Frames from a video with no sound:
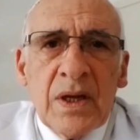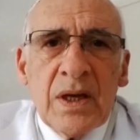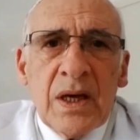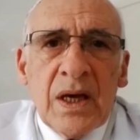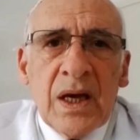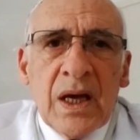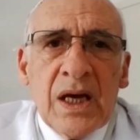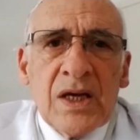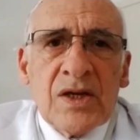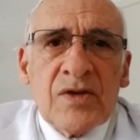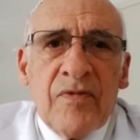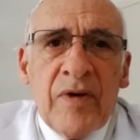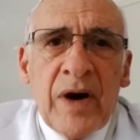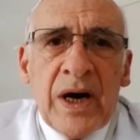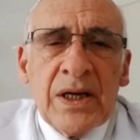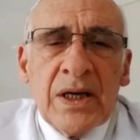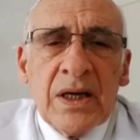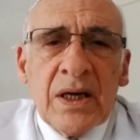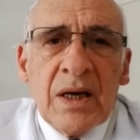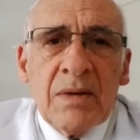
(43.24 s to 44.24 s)
case
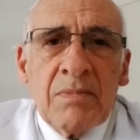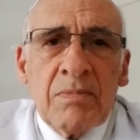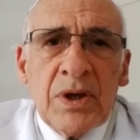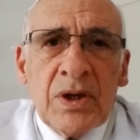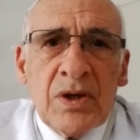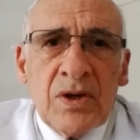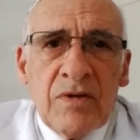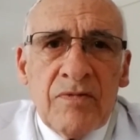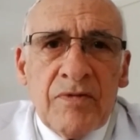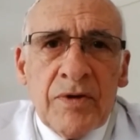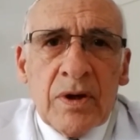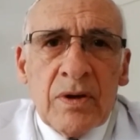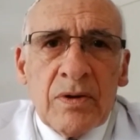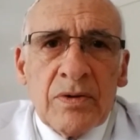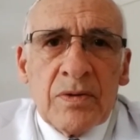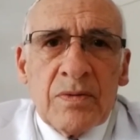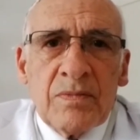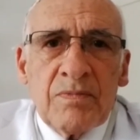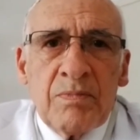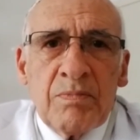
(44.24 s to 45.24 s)
finding can be
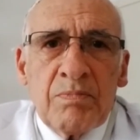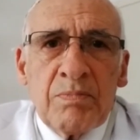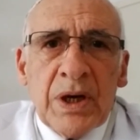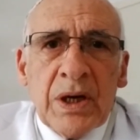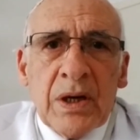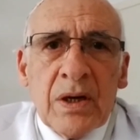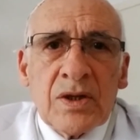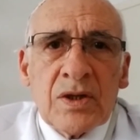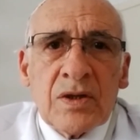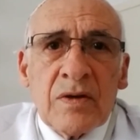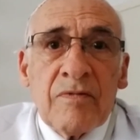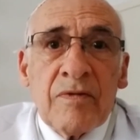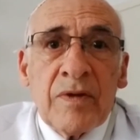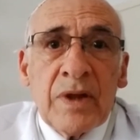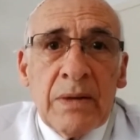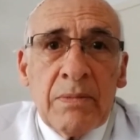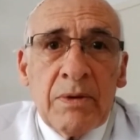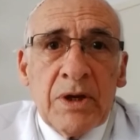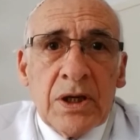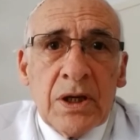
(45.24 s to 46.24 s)
difficult because of
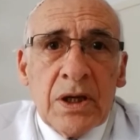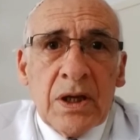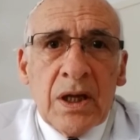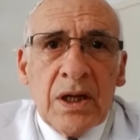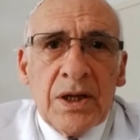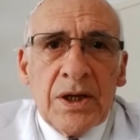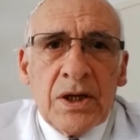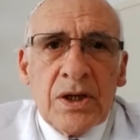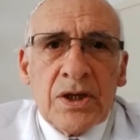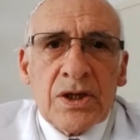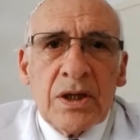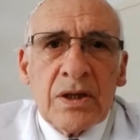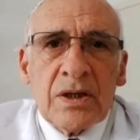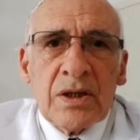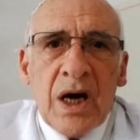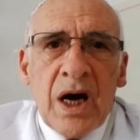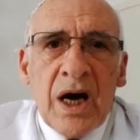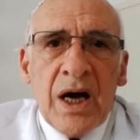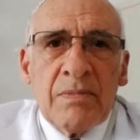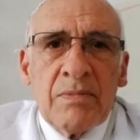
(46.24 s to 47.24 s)
limited clinician
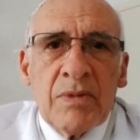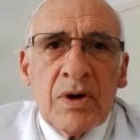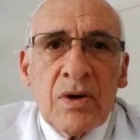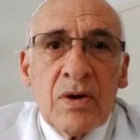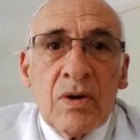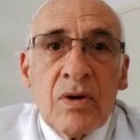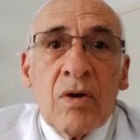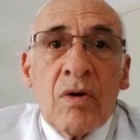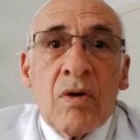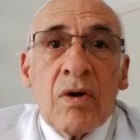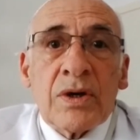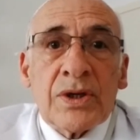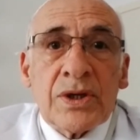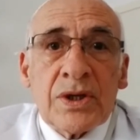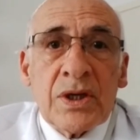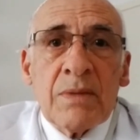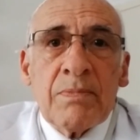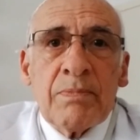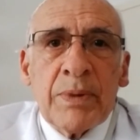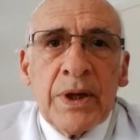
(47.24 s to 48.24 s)
time or
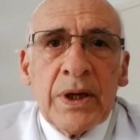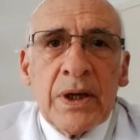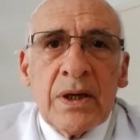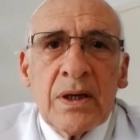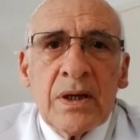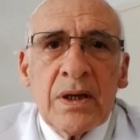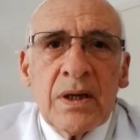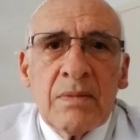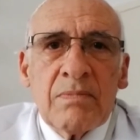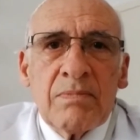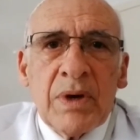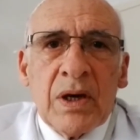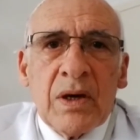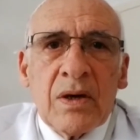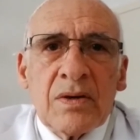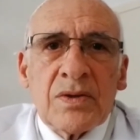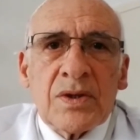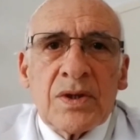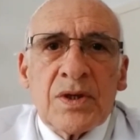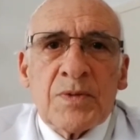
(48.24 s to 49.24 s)
simply
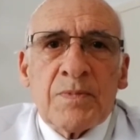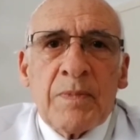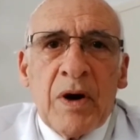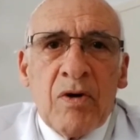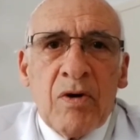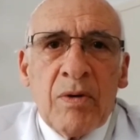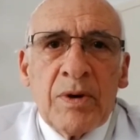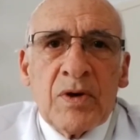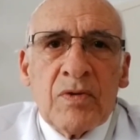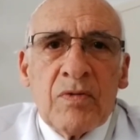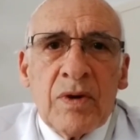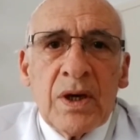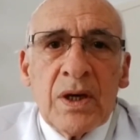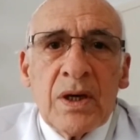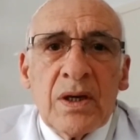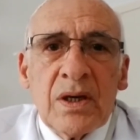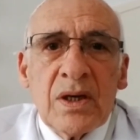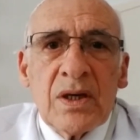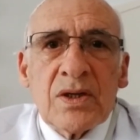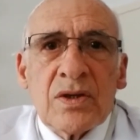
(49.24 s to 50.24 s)
because
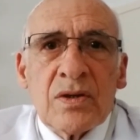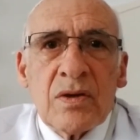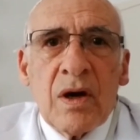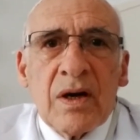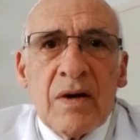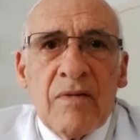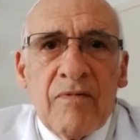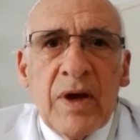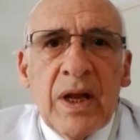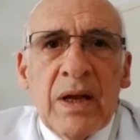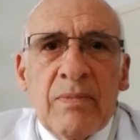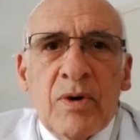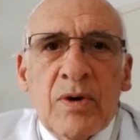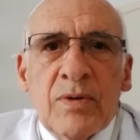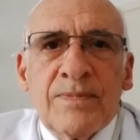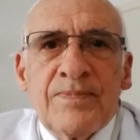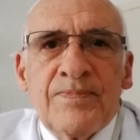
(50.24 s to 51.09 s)
spirometry is not available.